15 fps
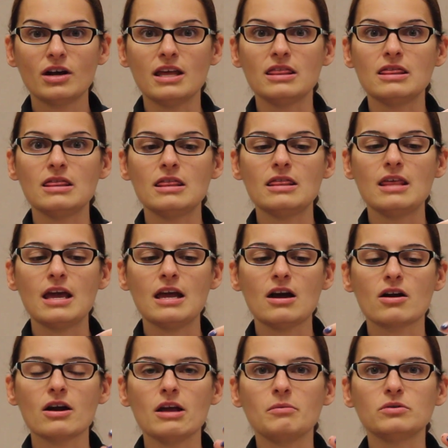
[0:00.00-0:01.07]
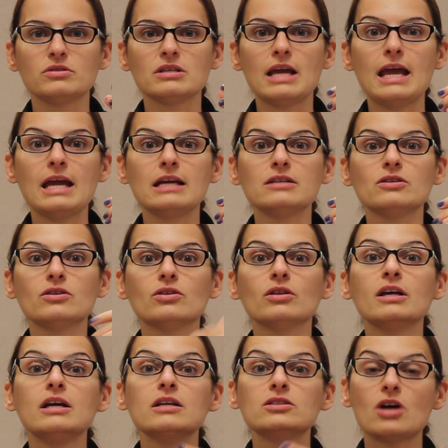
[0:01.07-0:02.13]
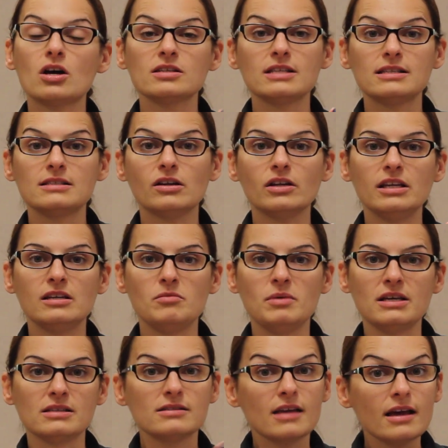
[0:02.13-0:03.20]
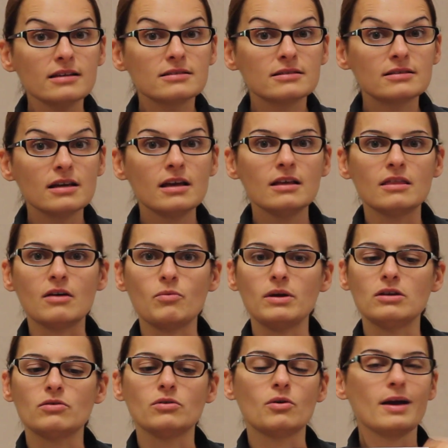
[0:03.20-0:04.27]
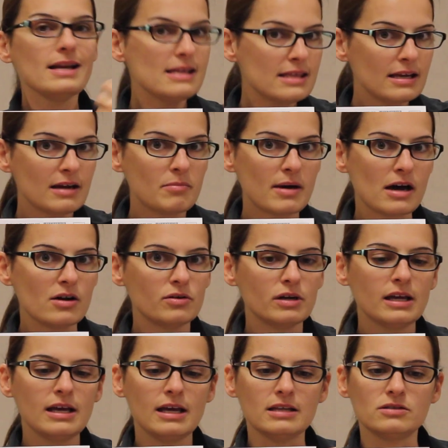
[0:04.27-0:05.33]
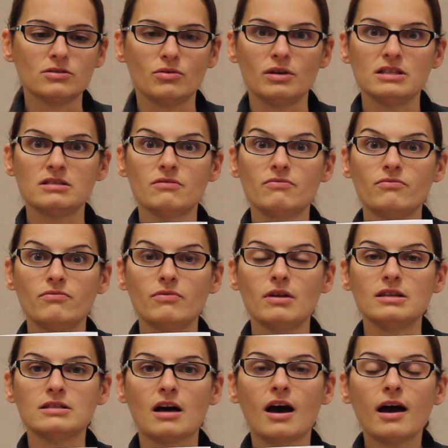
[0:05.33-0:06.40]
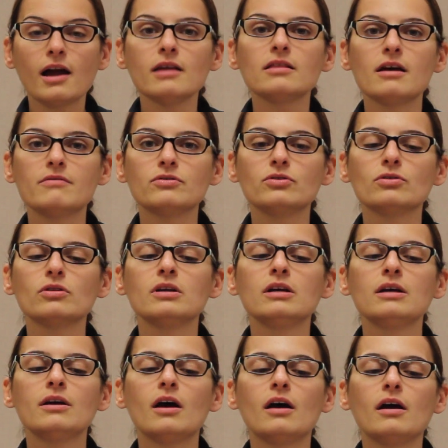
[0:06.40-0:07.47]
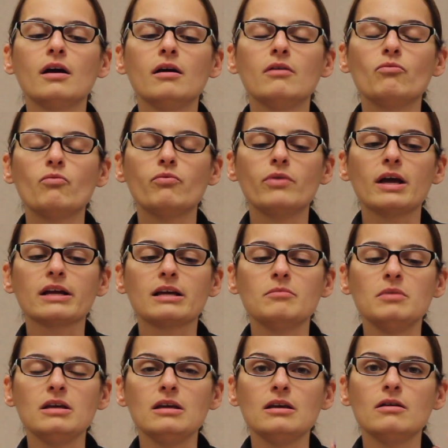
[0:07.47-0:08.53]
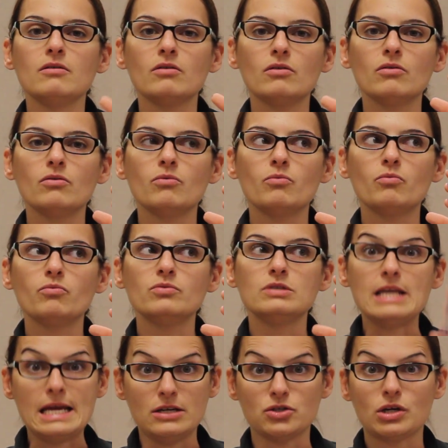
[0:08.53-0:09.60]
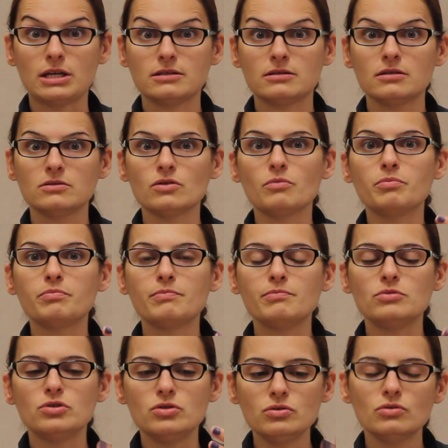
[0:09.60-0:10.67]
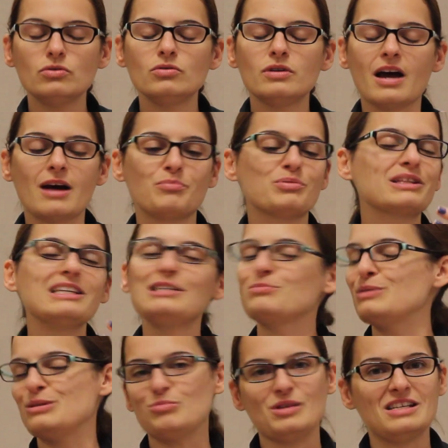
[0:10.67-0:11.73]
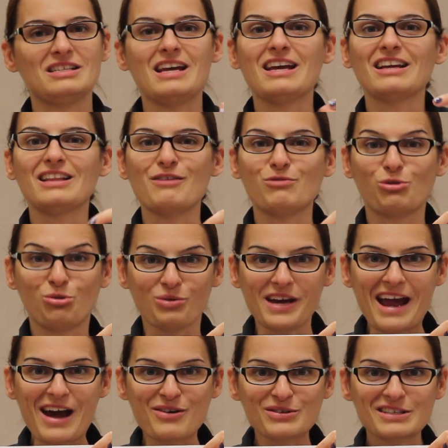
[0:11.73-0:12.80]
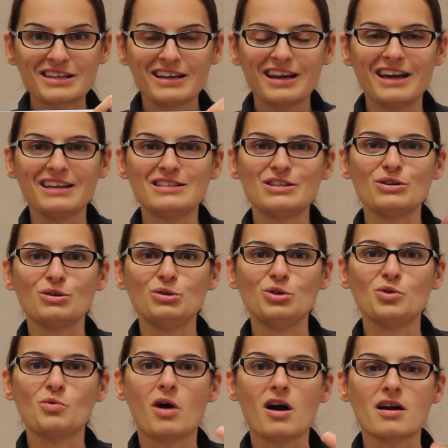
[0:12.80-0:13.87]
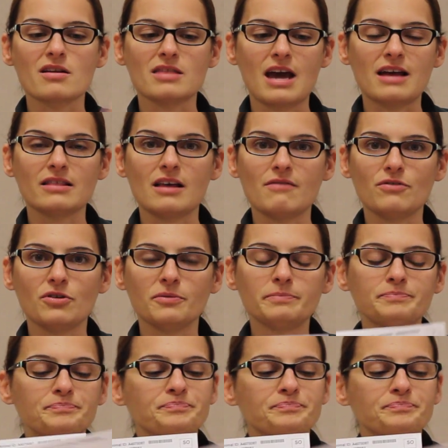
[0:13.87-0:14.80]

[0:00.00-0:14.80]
and they are able to handle dogs that still need to be assessed, that we don't know anything about, and so it's a high level that can be dangerous. So do not, please, please, please take a level 3 out until you are that level.